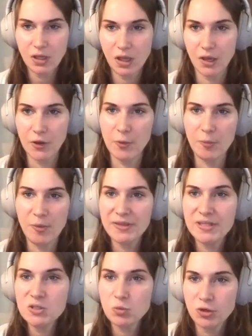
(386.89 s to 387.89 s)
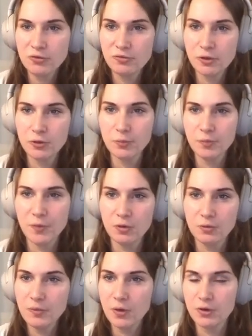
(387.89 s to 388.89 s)
And then the workflow,
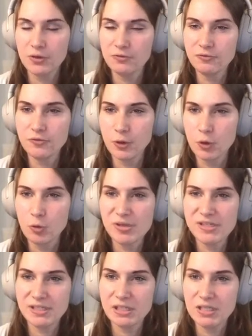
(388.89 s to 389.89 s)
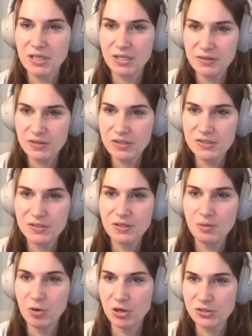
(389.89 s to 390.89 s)
or the flow basically that these
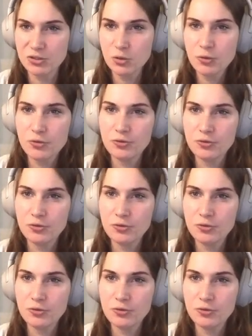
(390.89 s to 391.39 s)
models go through,